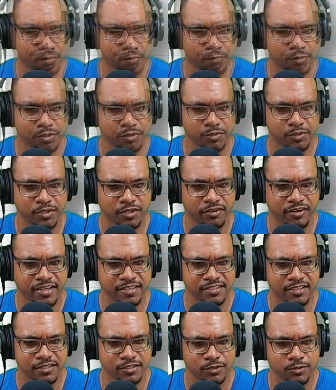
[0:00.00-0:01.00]
which we can
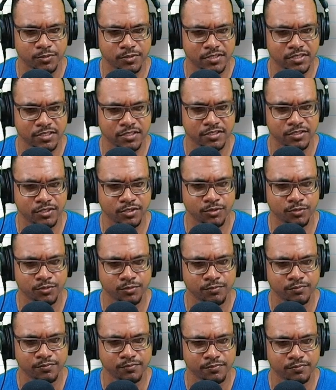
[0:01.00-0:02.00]
write as 2/3 u